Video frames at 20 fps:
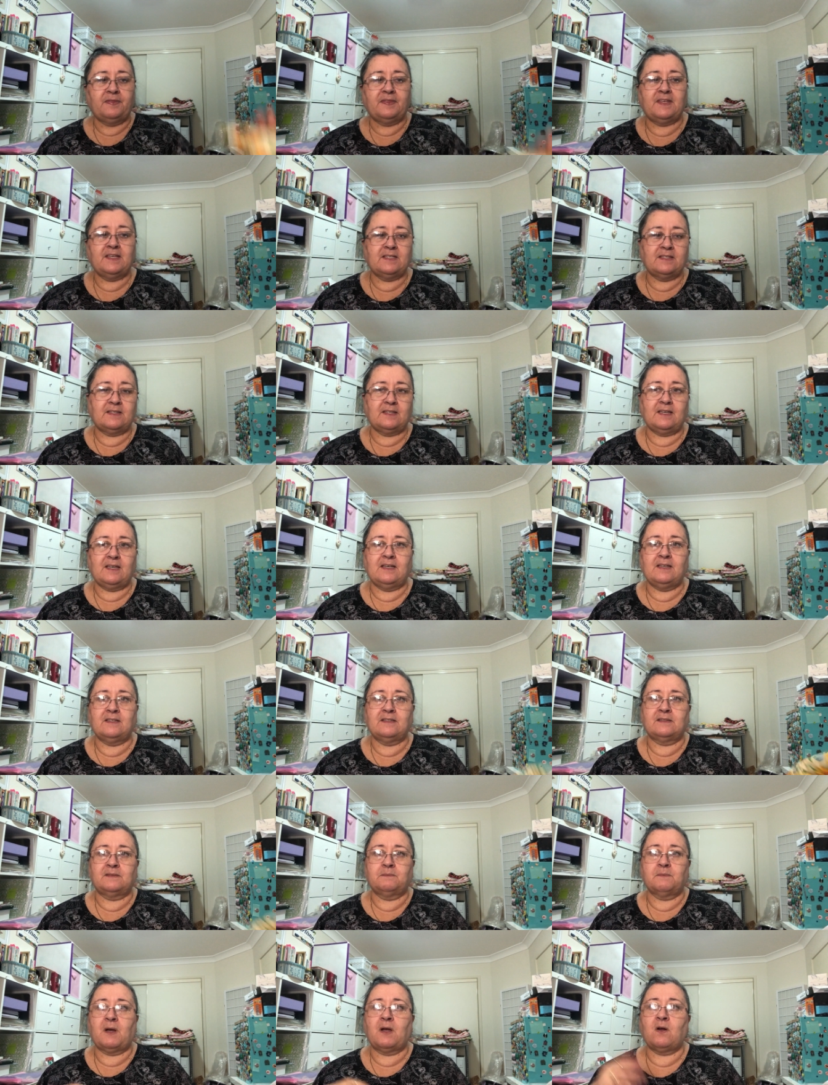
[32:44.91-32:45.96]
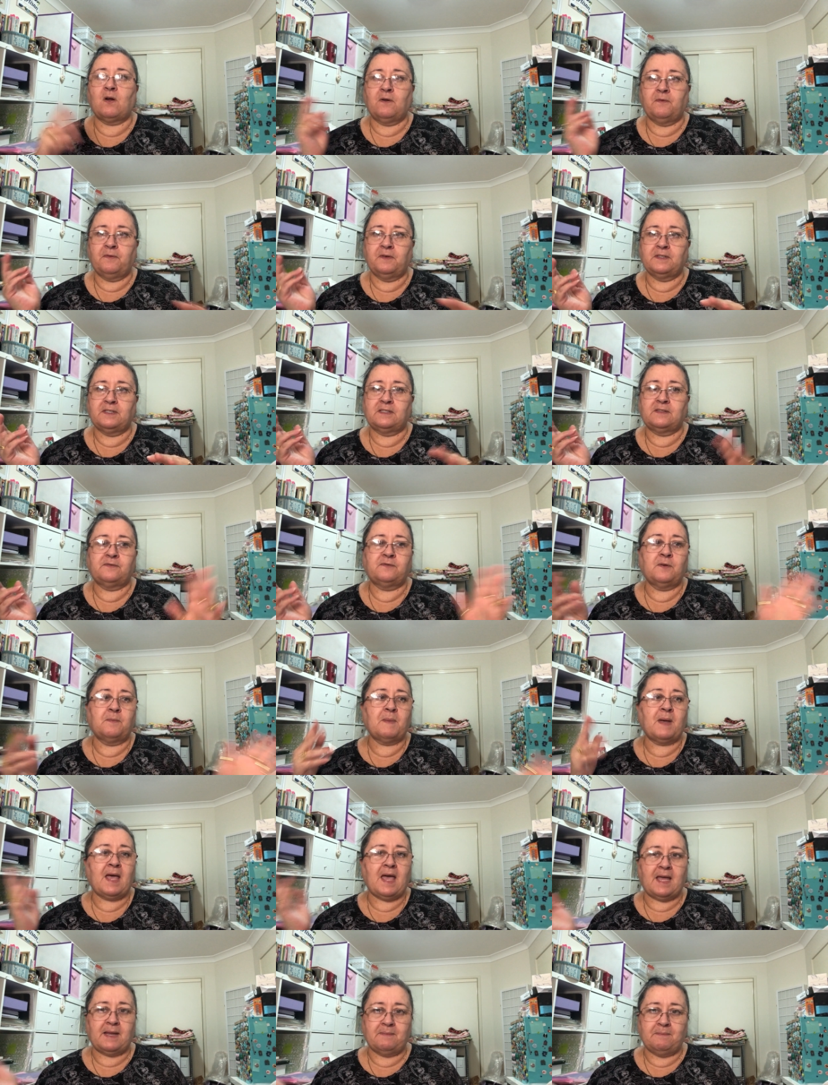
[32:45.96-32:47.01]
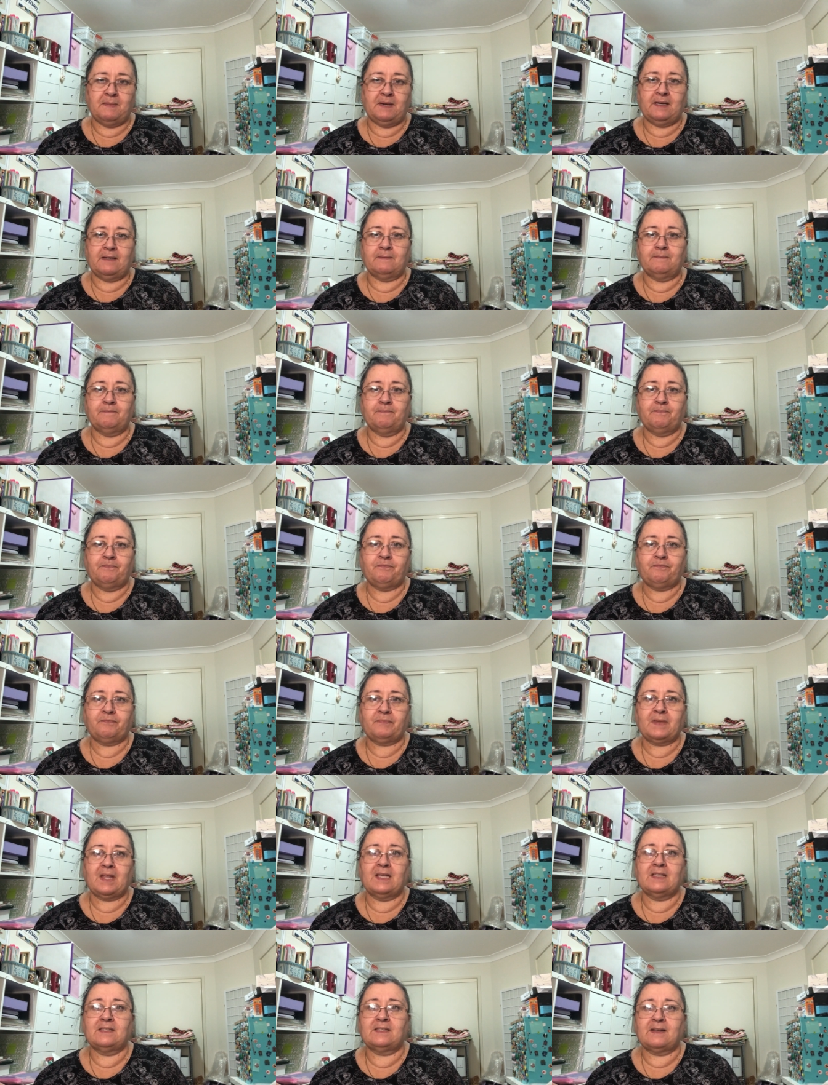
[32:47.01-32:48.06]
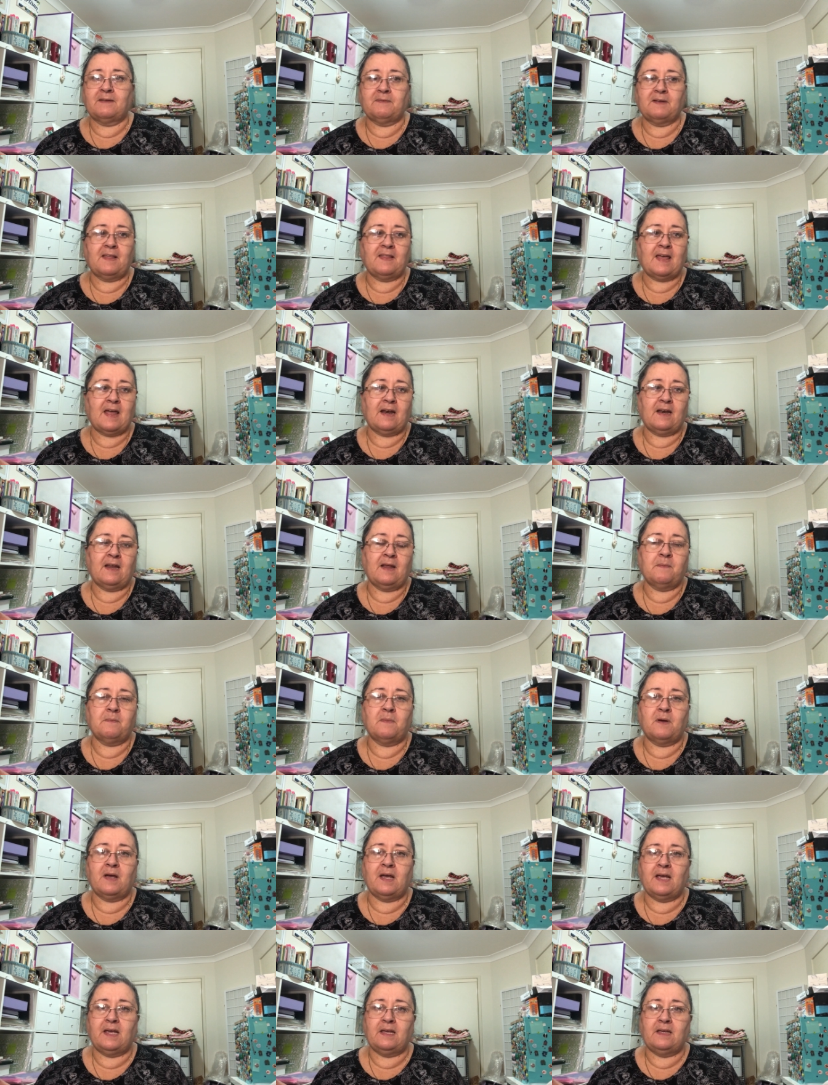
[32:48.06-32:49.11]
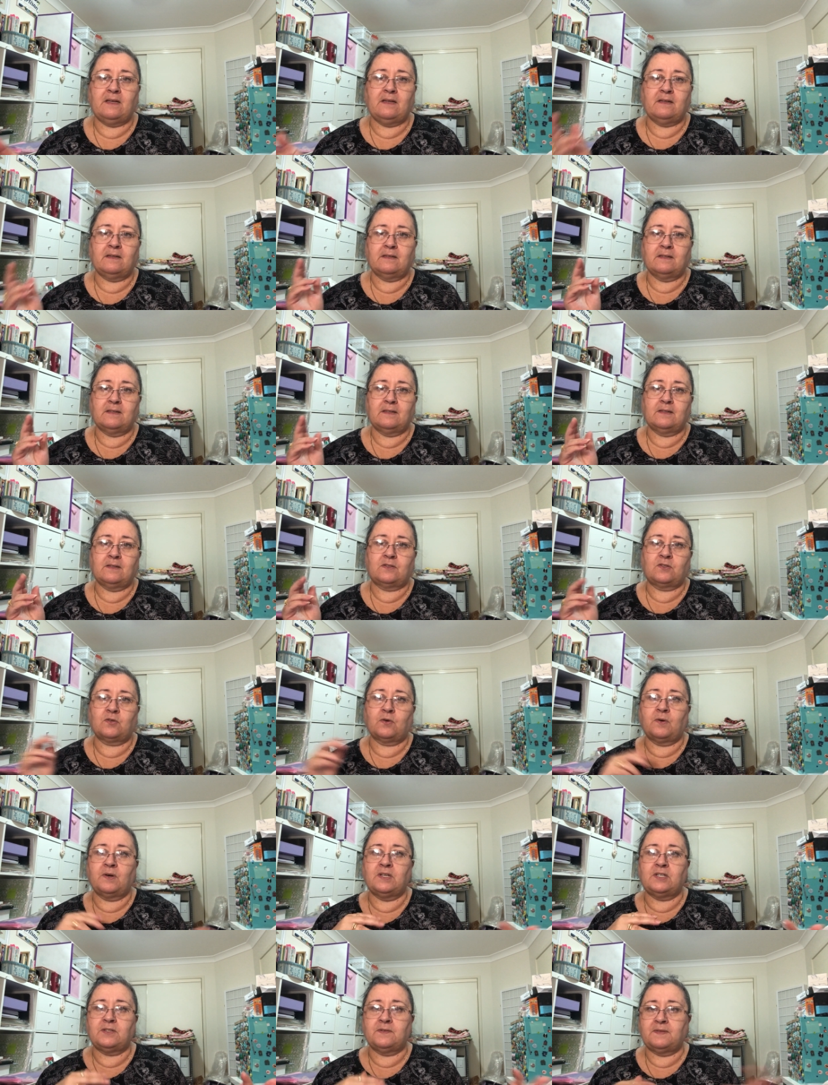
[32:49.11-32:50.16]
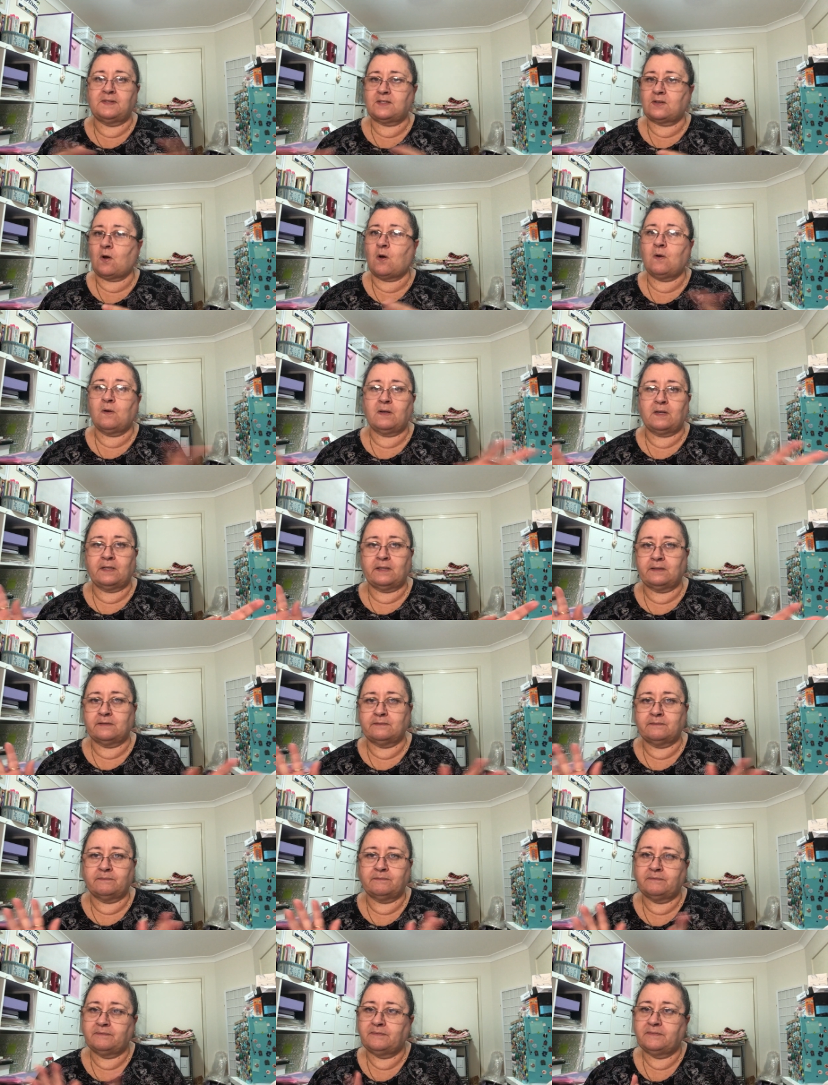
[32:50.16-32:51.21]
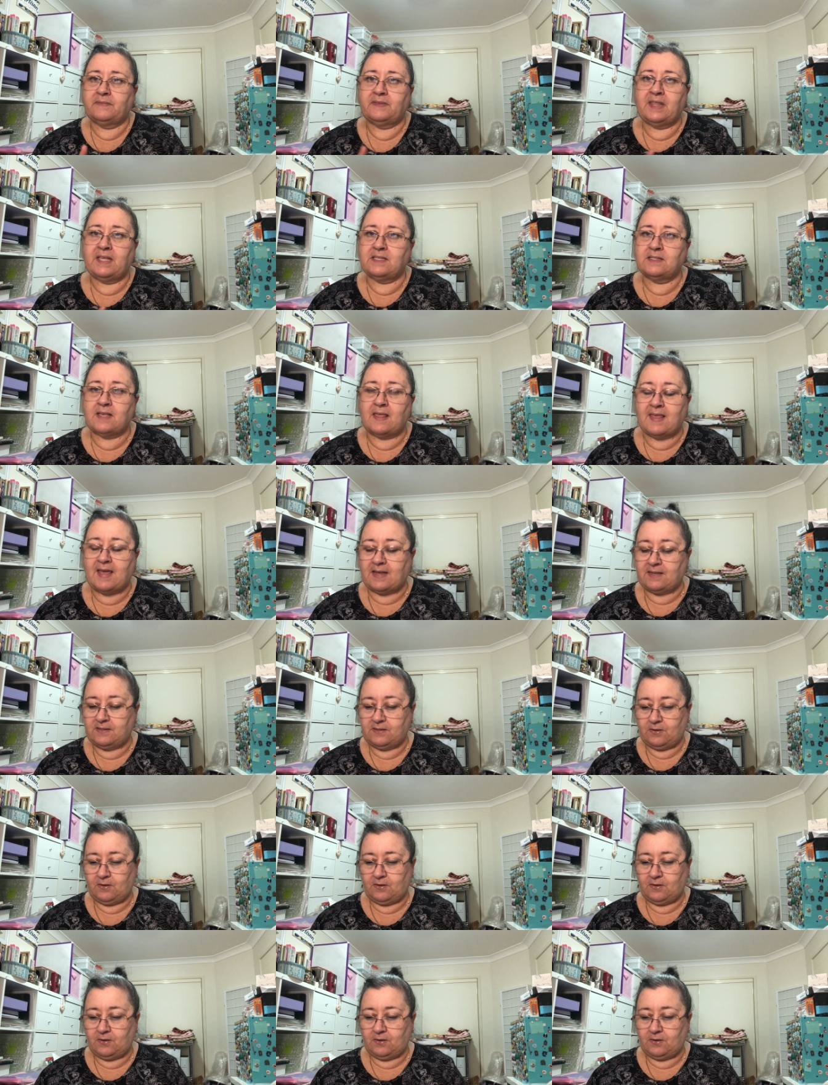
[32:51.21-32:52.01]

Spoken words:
This is my office for my admin and stuff like that, and my storage of stock and things like that.